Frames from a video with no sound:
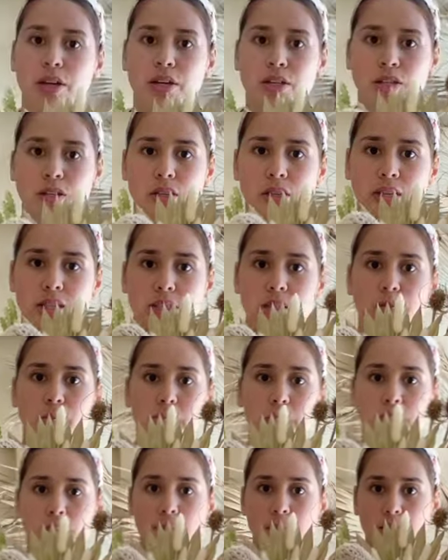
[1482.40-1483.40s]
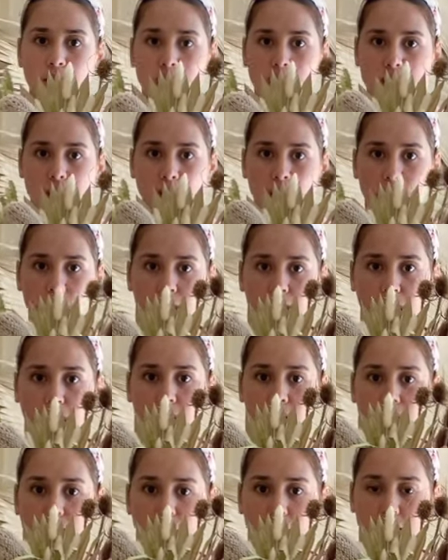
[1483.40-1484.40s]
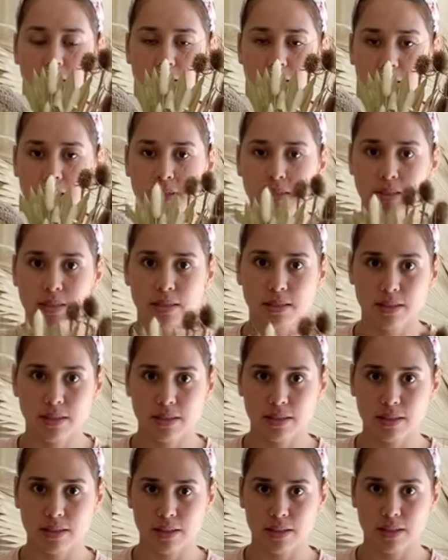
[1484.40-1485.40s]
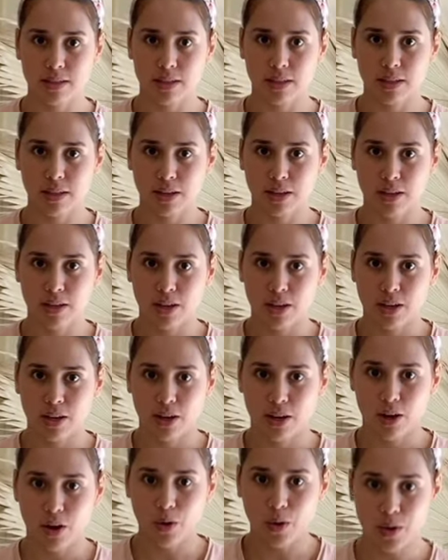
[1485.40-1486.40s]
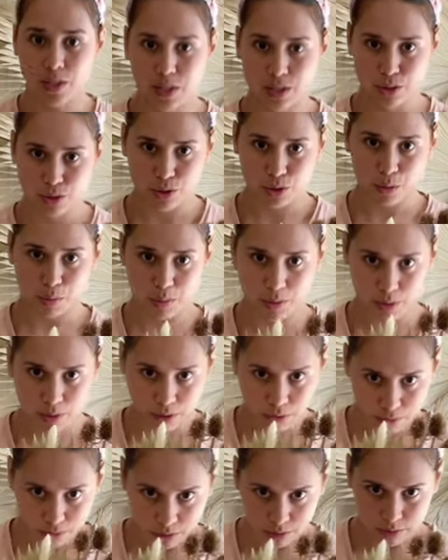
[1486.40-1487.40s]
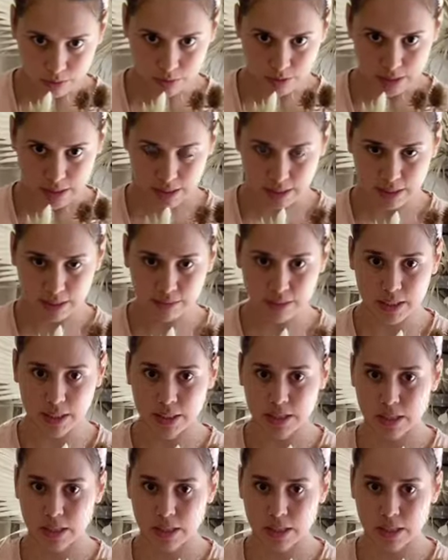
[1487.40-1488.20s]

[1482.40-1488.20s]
So this is what it looks like at a distance. Oh, it's so beautiful. I love it.